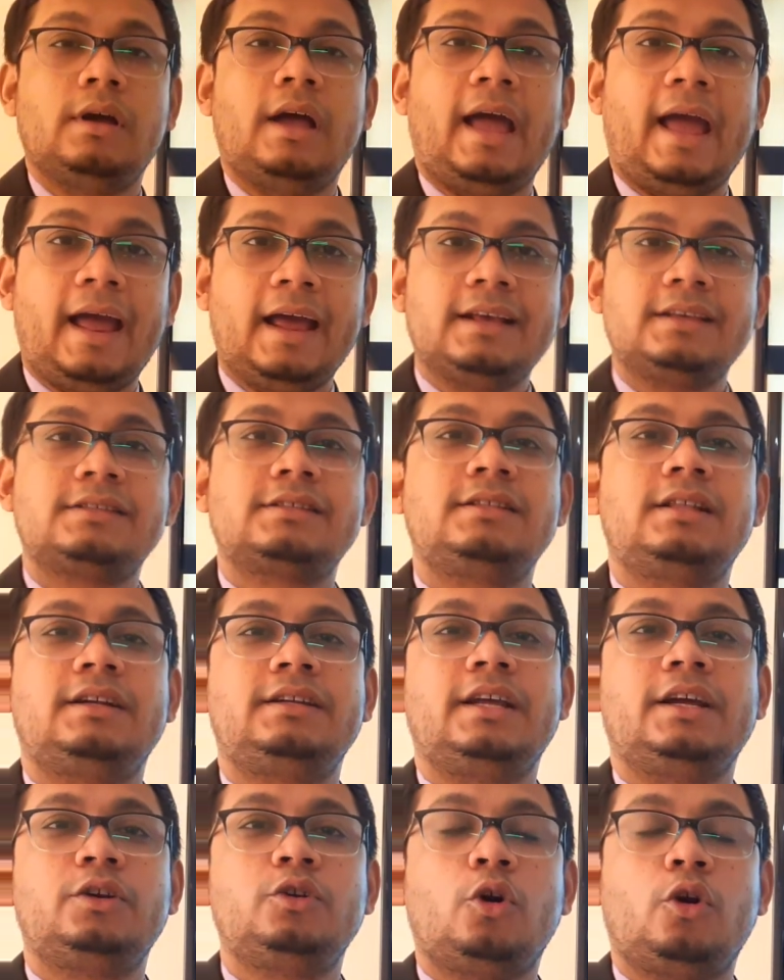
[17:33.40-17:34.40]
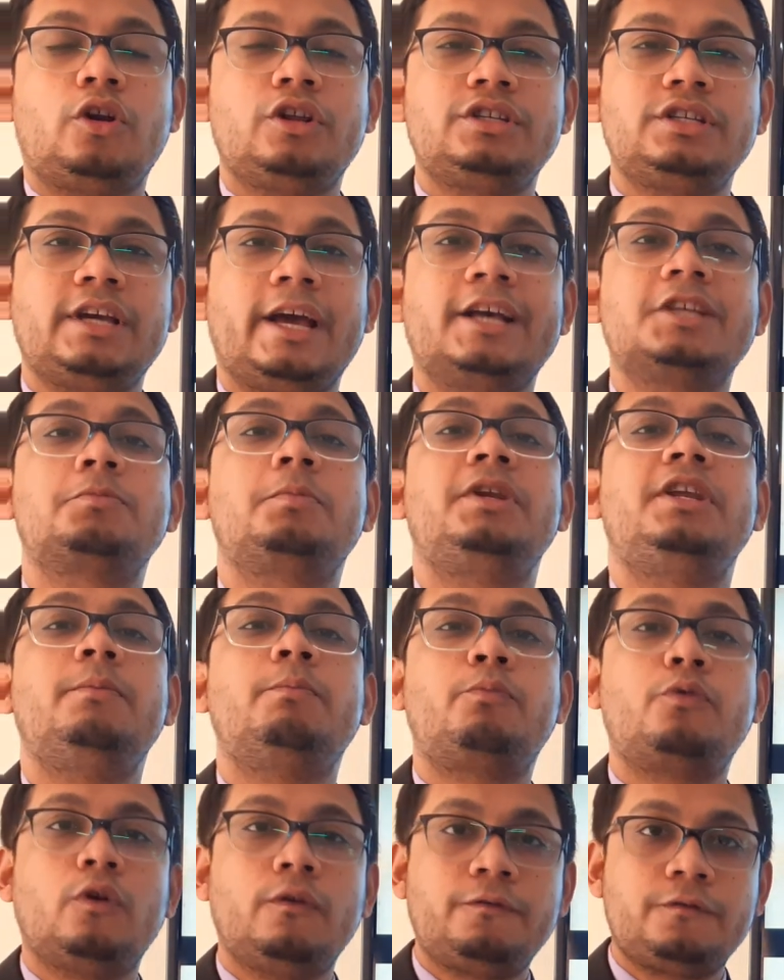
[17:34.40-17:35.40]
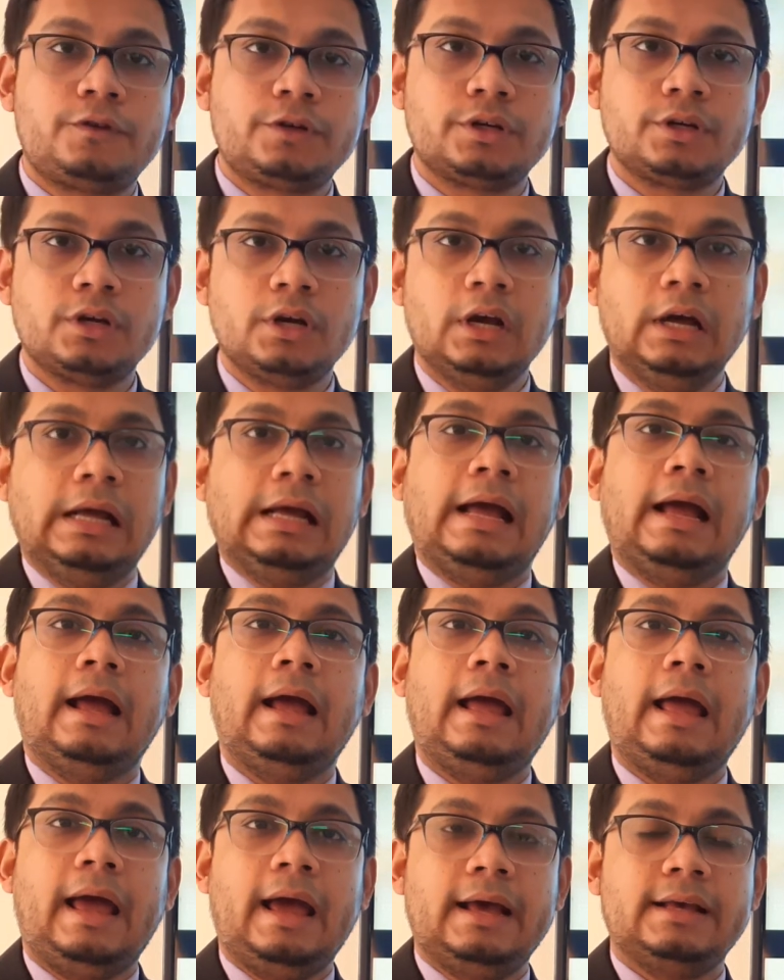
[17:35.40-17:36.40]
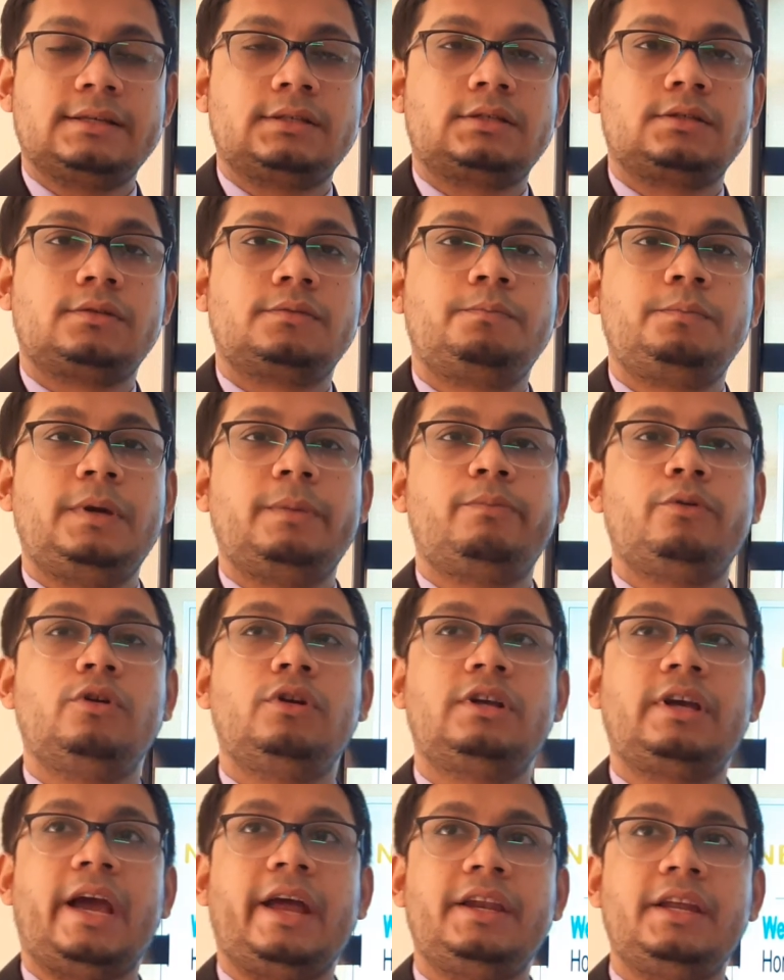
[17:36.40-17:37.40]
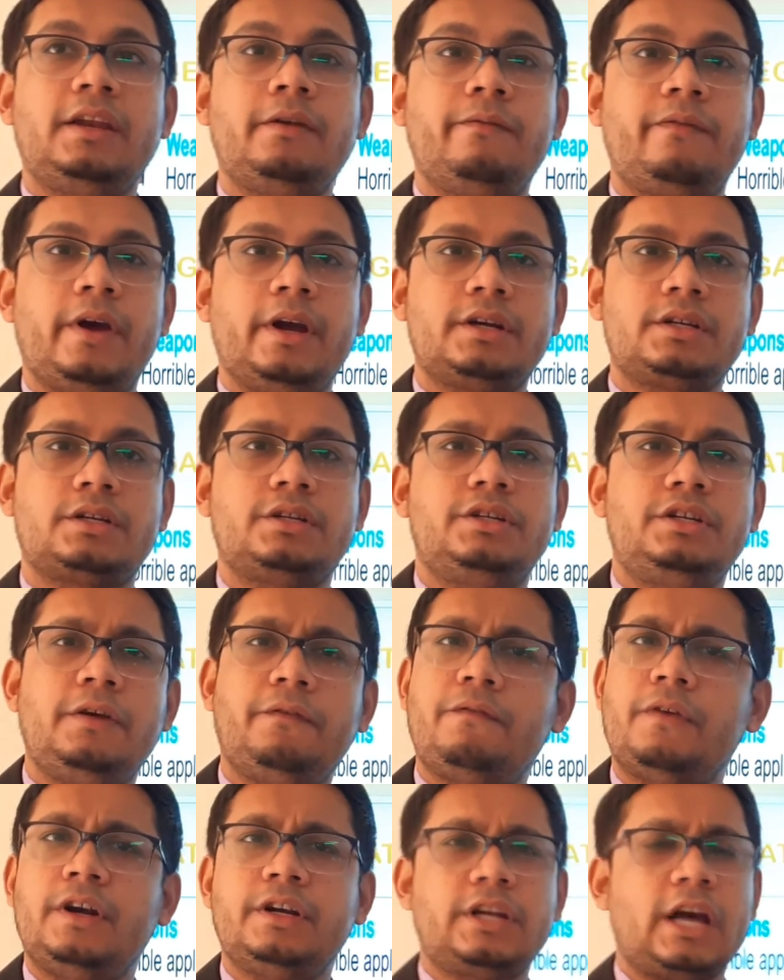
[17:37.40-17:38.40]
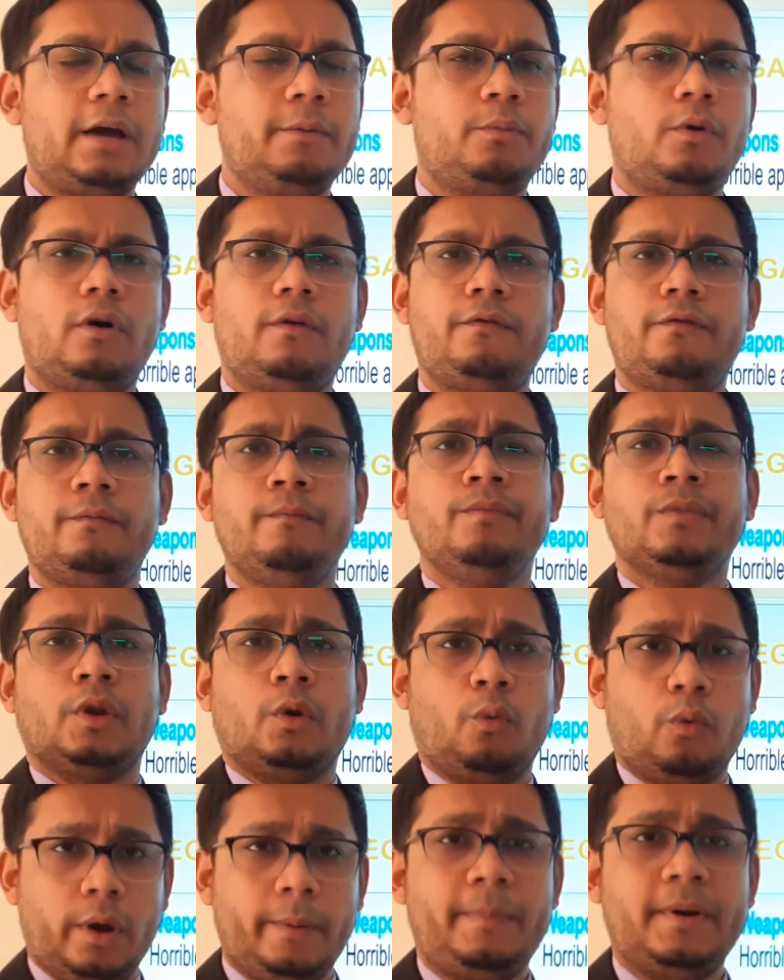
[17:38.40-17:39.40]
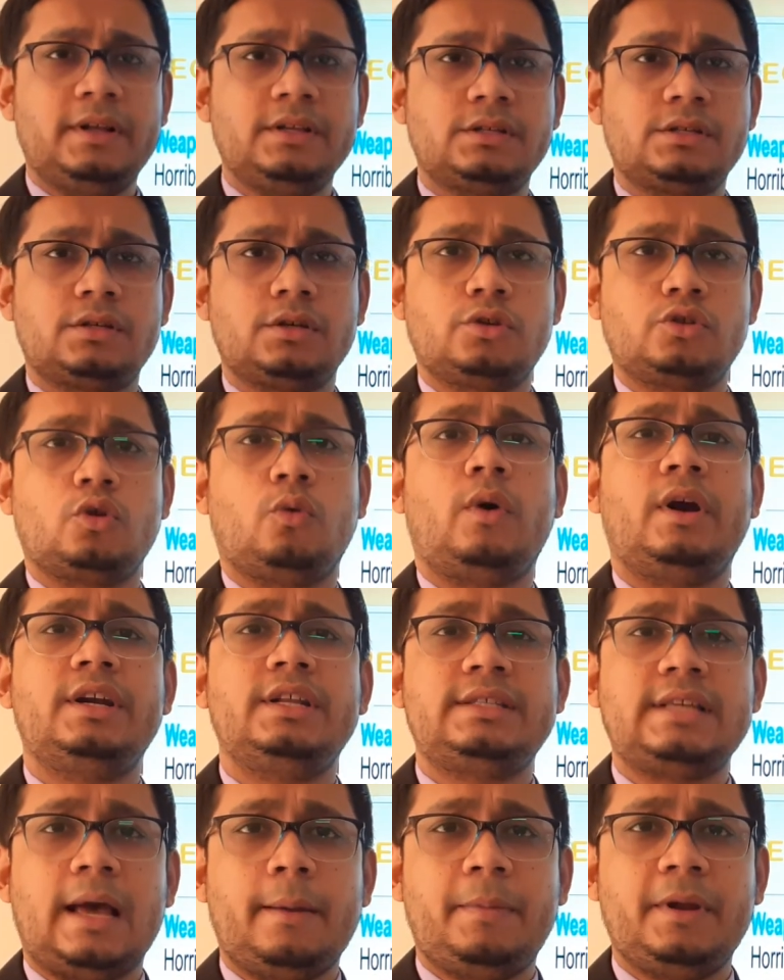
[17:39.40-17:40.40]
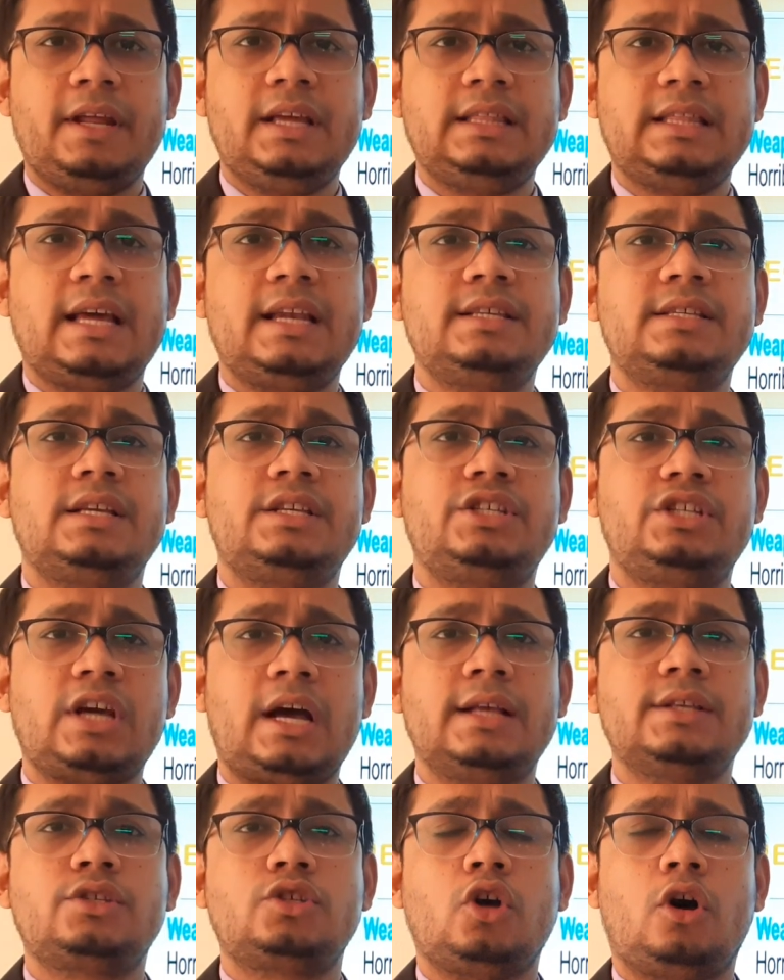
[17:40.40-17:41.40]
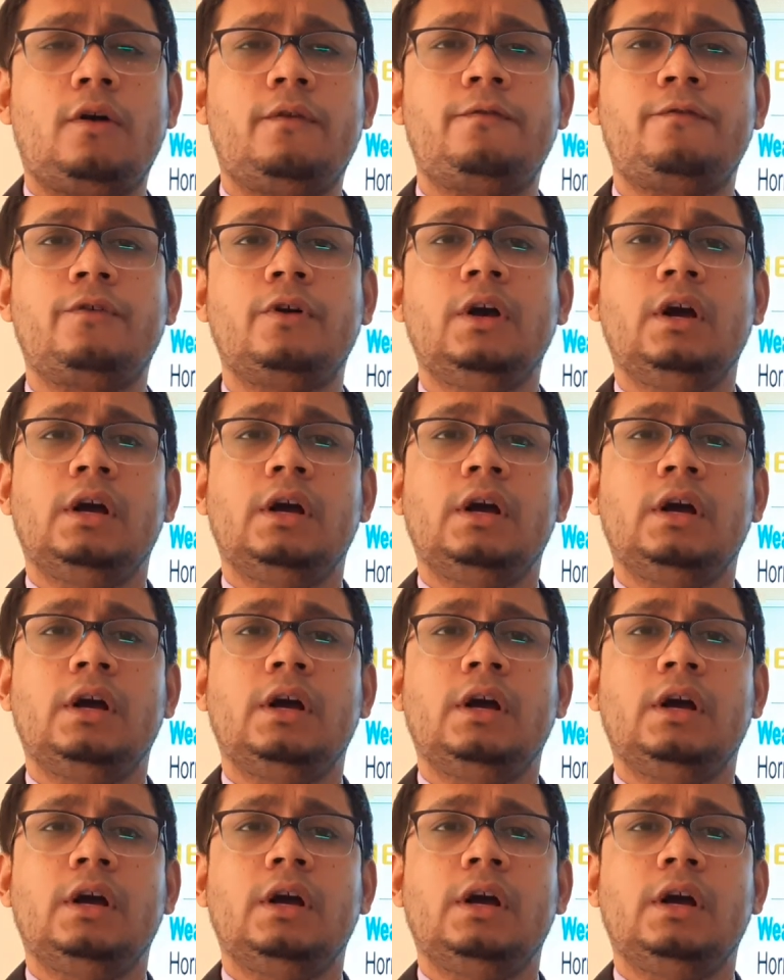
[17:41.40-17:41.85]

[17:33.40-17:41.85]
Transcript: As the technology has been improved, as people can invent different type of weapons, so what is happening? There is a chance of